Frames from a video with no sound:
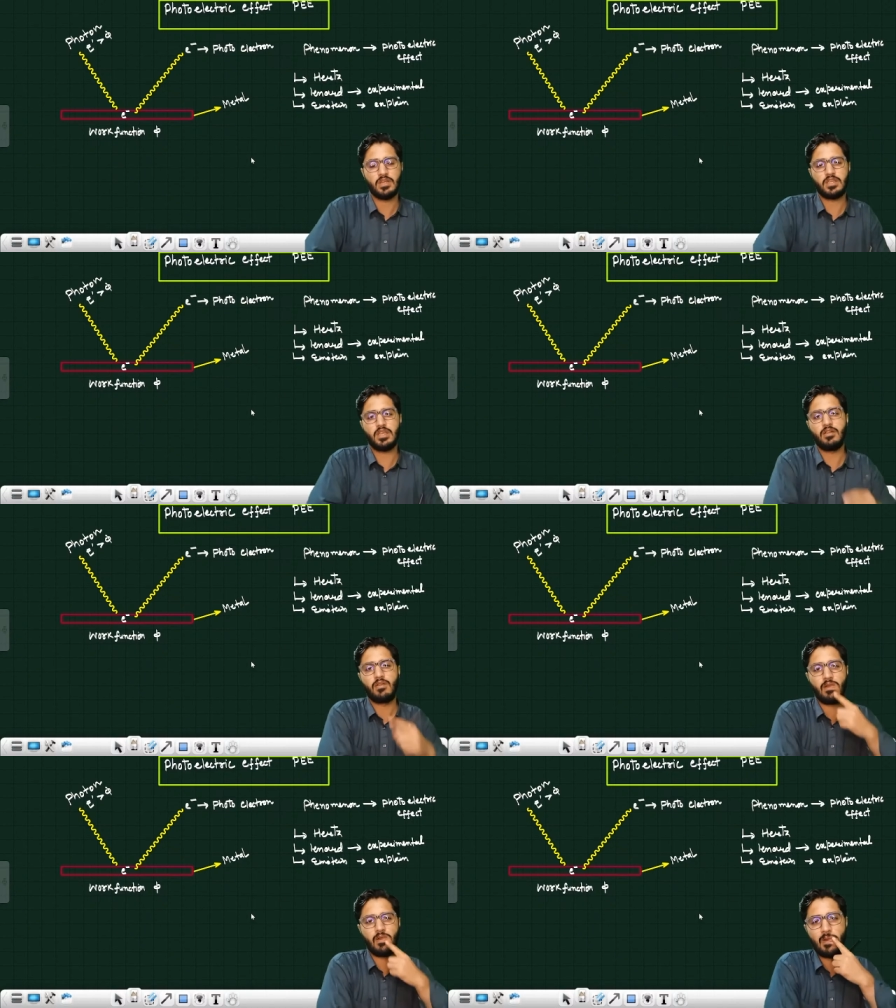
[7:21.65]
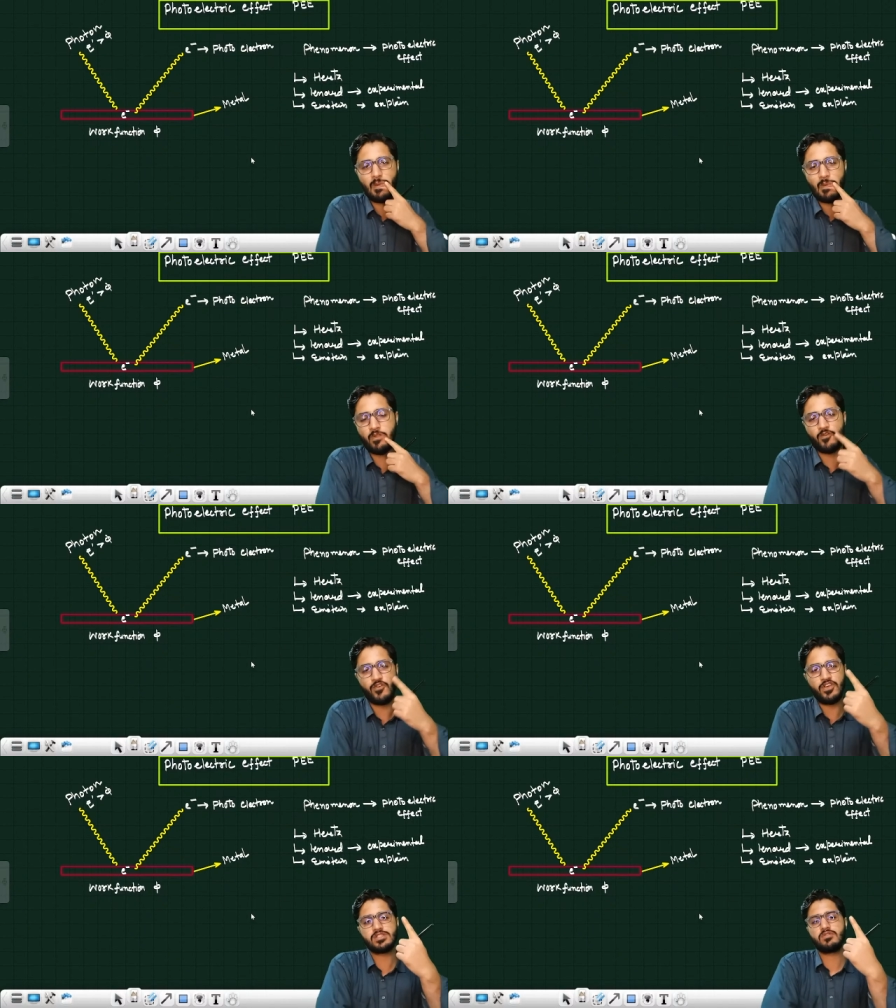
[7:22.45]
Okay. So
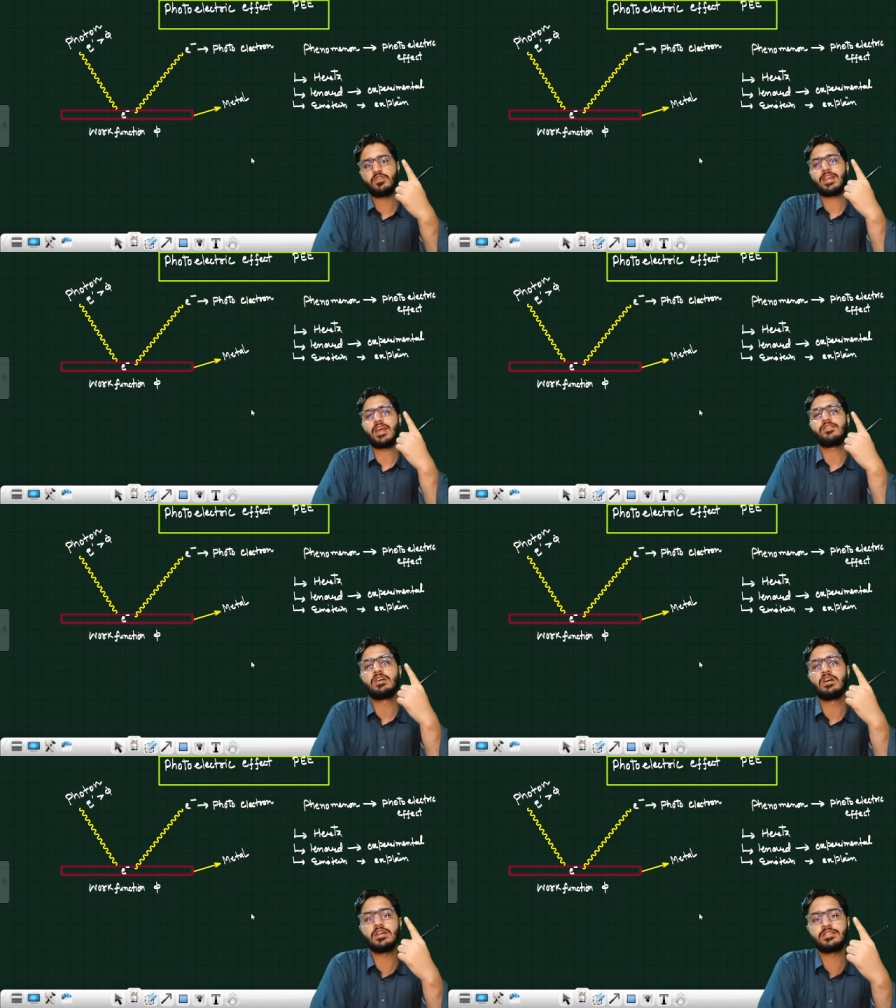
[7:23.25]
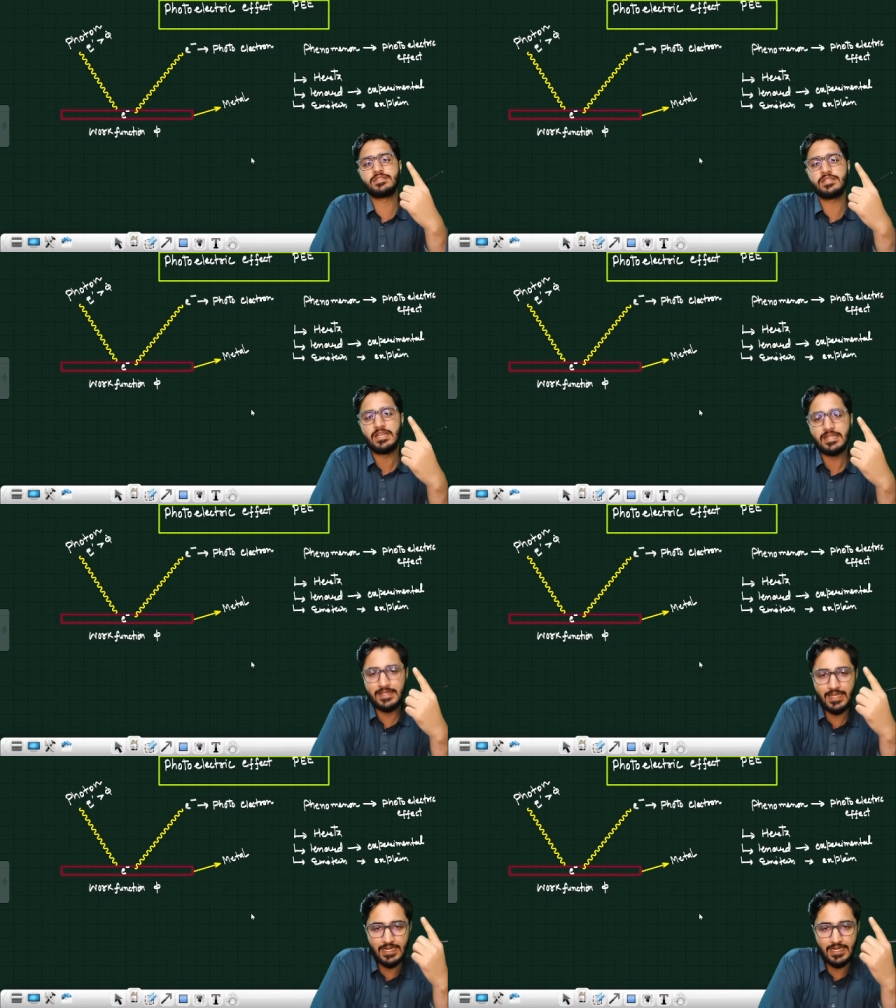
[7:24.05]
first we are having Hertz,
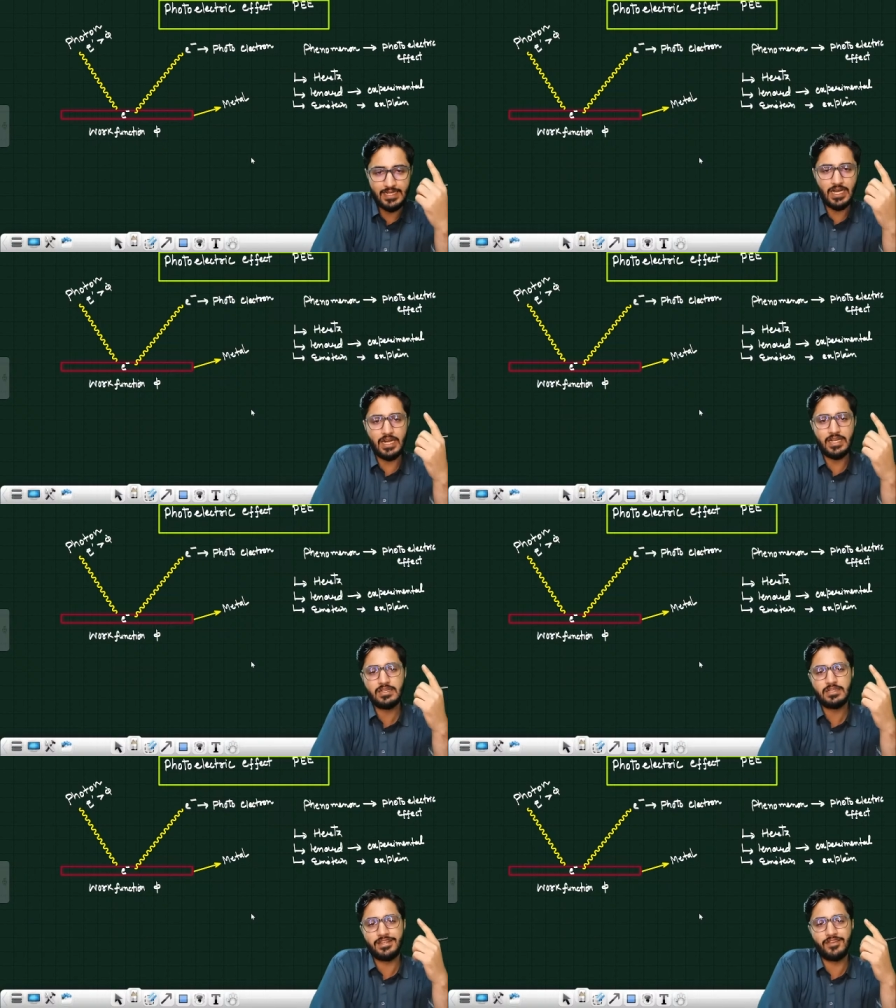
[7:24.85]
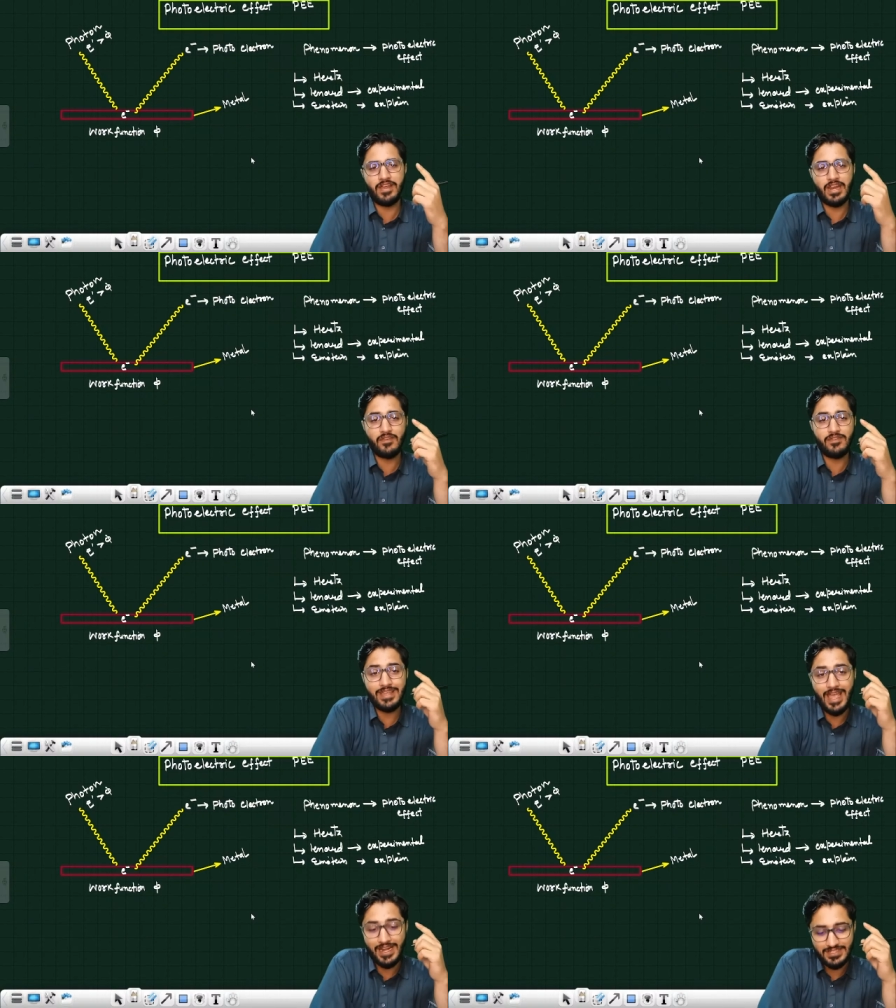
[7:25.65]
then Linear, then we are having
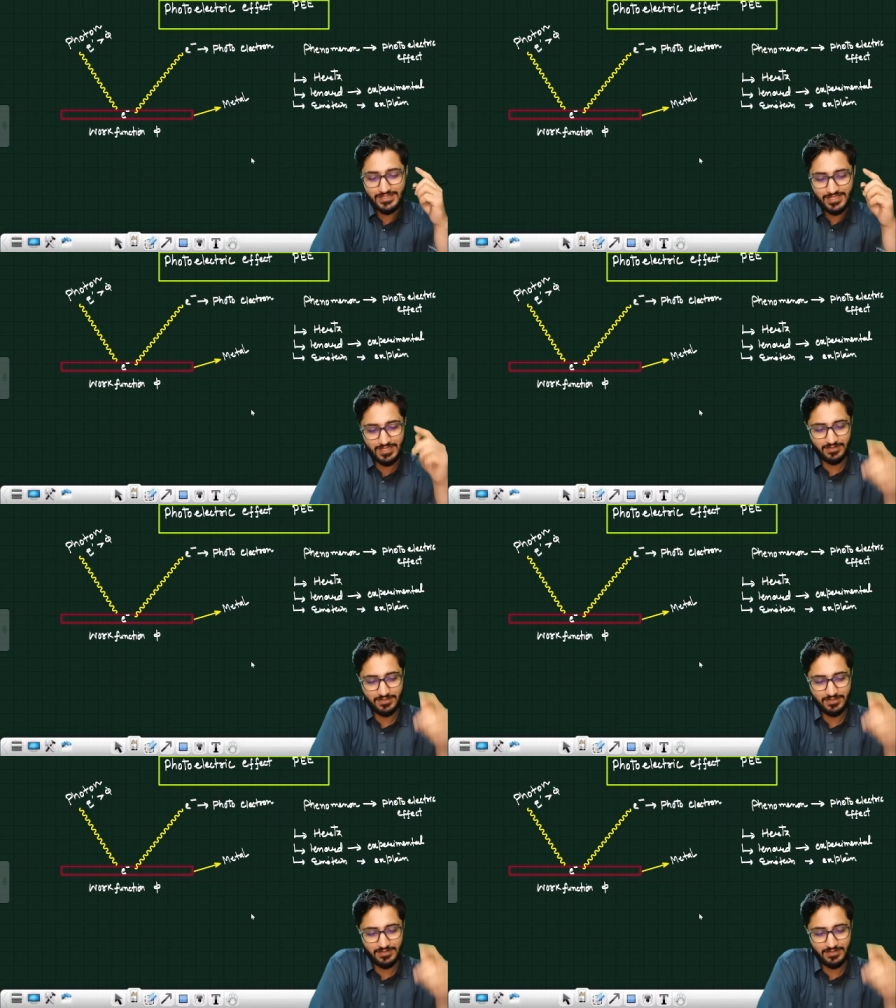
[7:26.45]
Einstein.